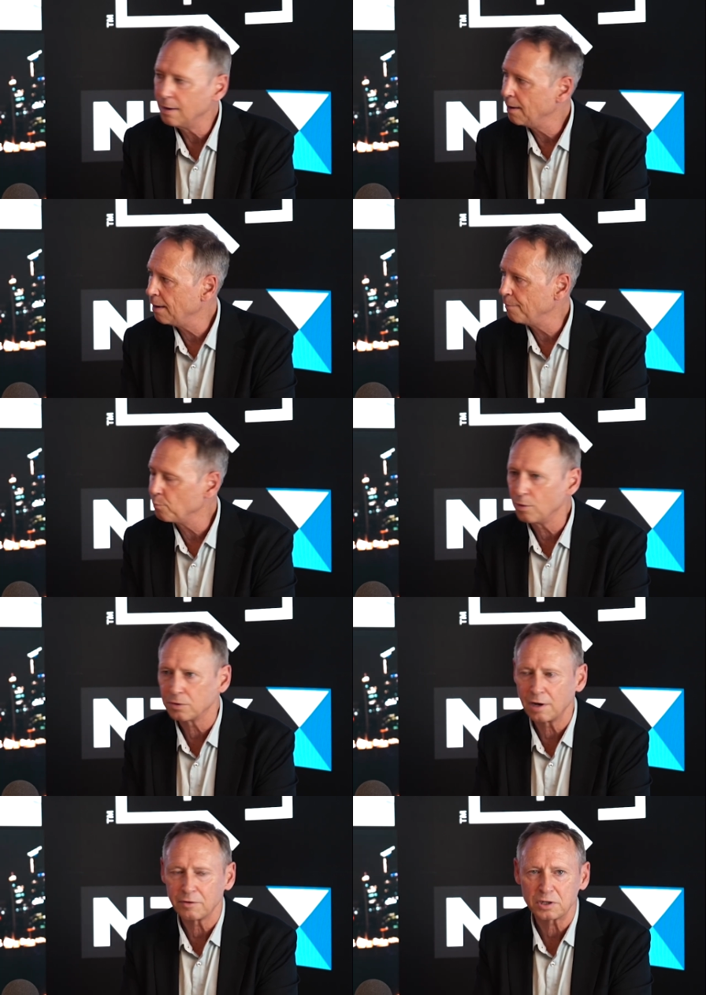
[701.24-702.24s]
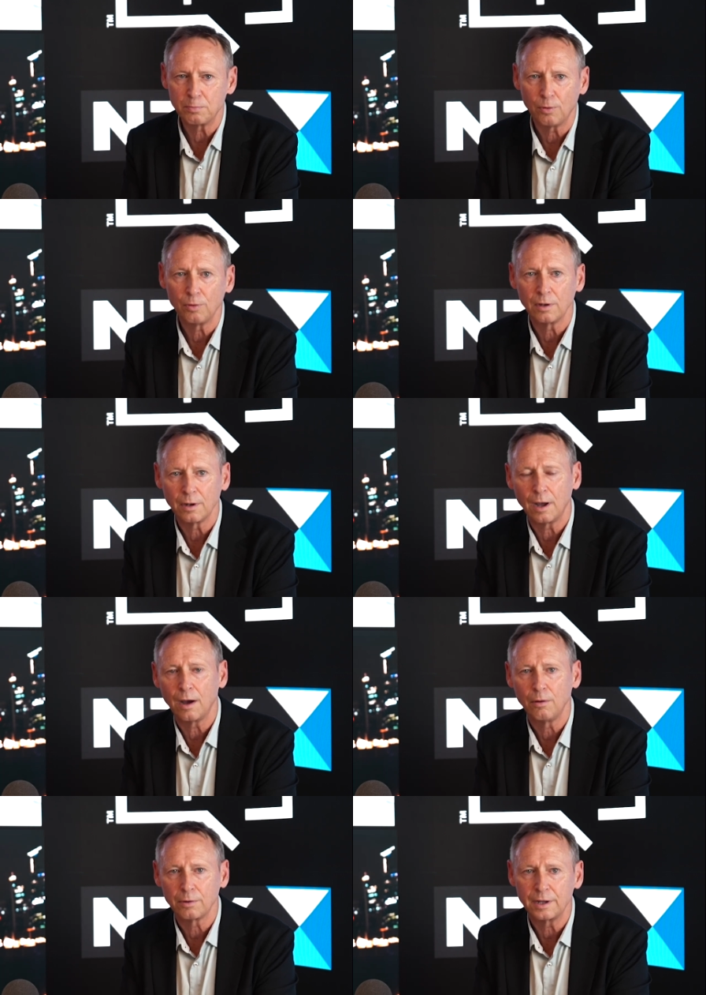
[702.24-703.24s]
We also have a small
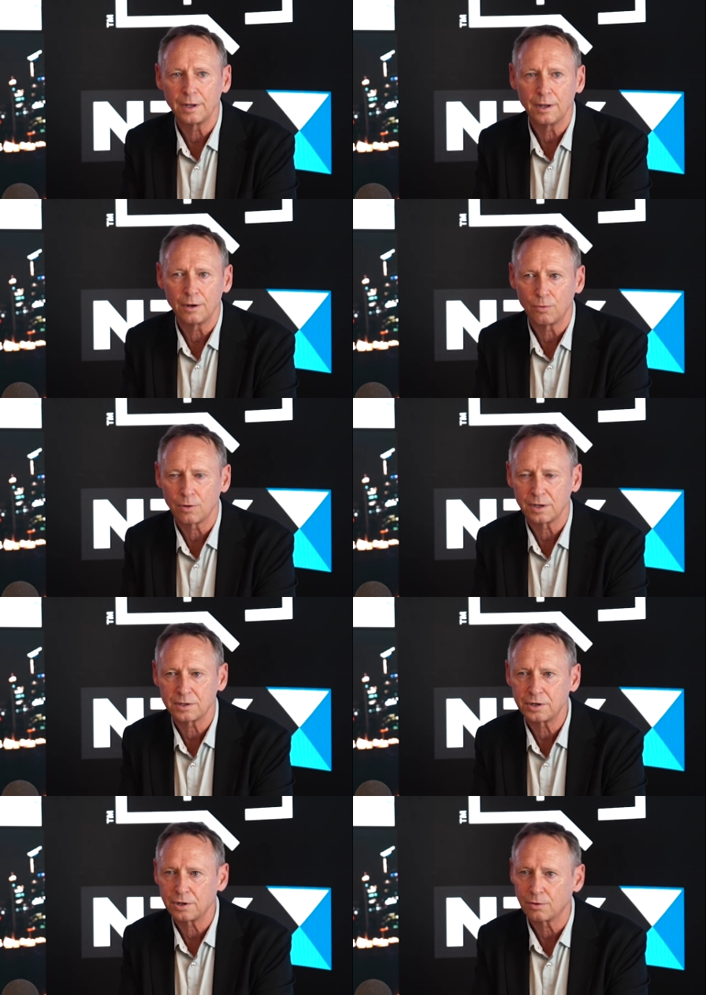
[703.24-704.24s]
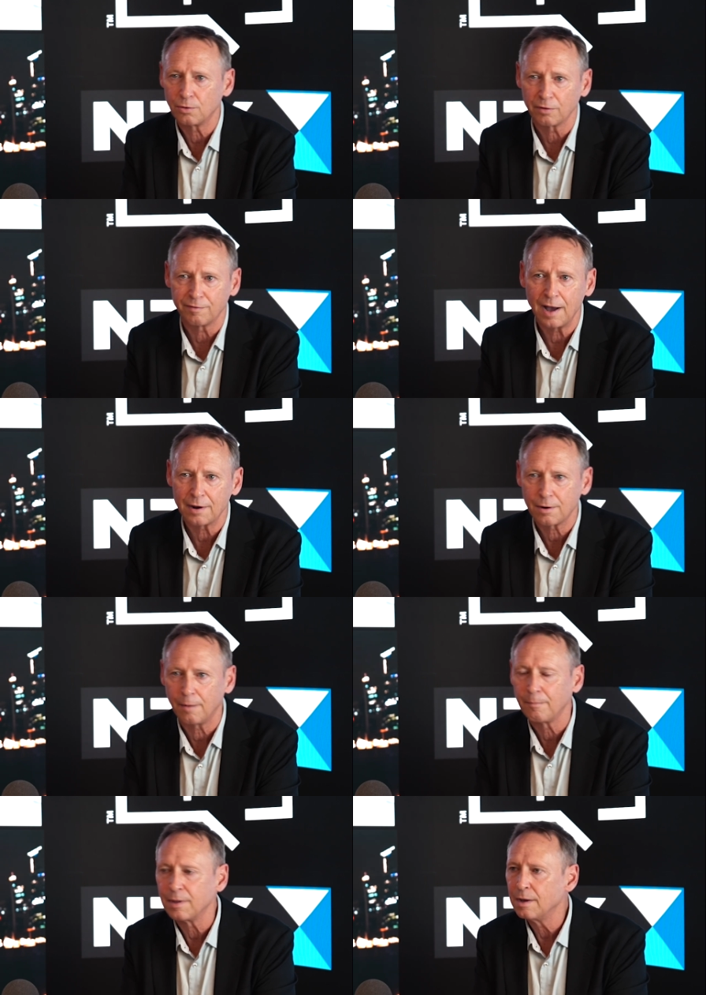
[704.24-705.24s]
holding in an organization called
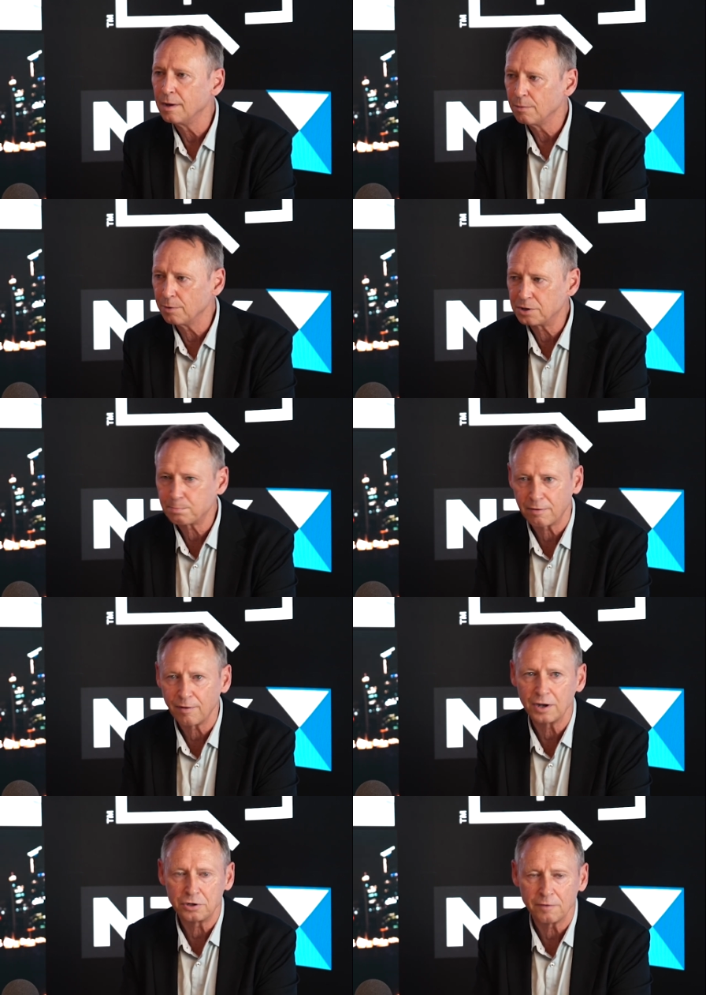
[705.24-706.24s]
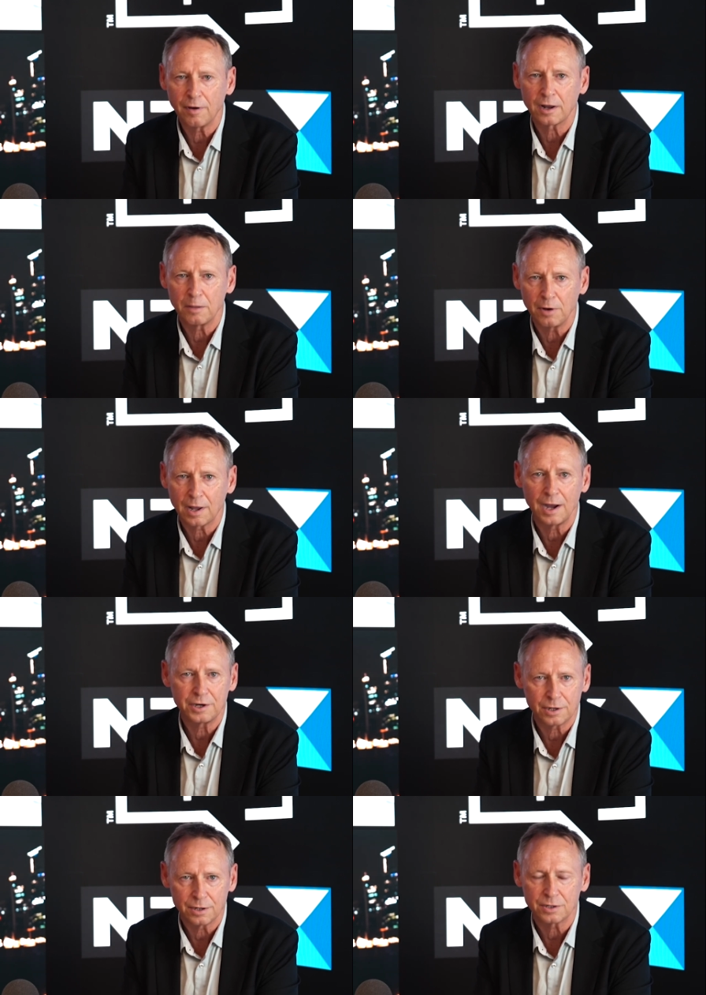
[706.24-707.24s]
Vodacom, which provides unified
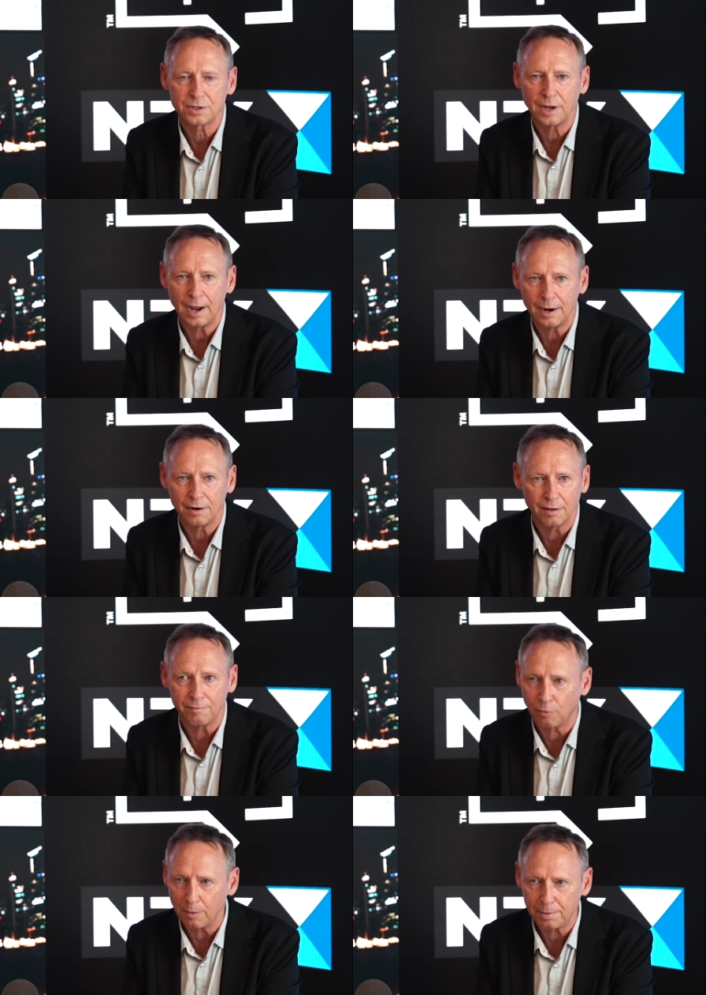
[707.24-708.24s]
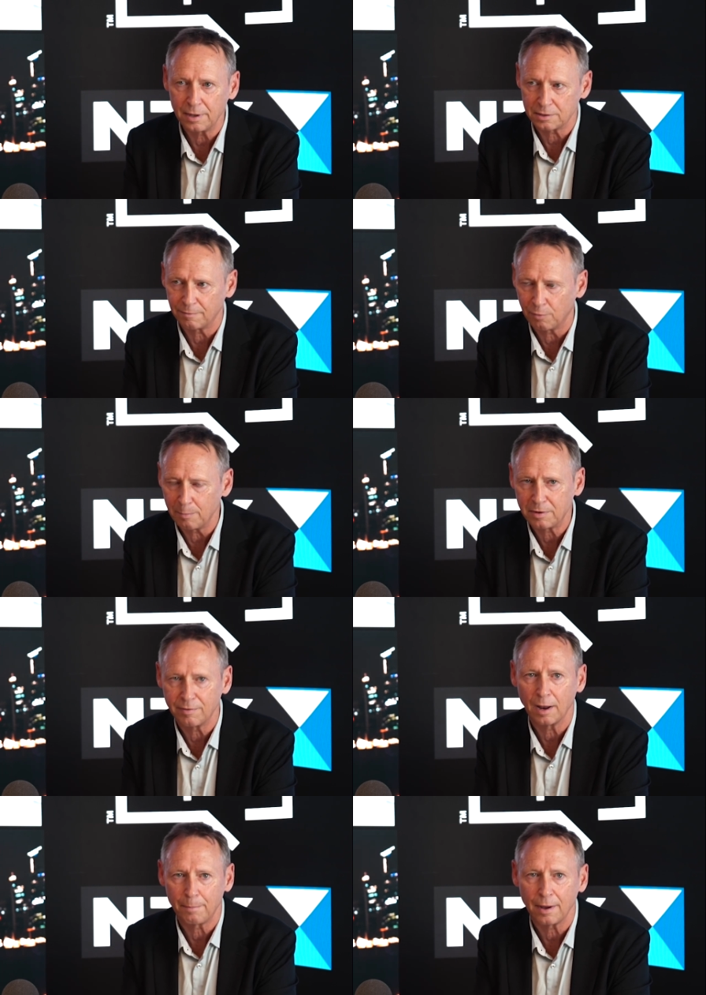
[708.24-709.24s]
communications and VoIP as a VoIP
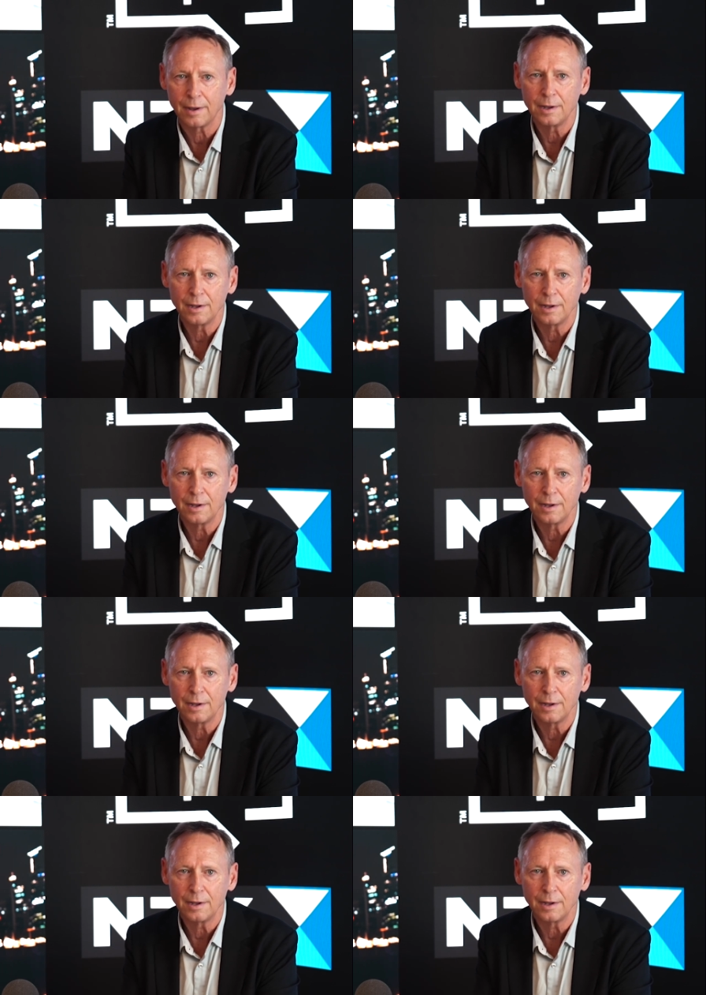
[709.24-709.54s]
developer,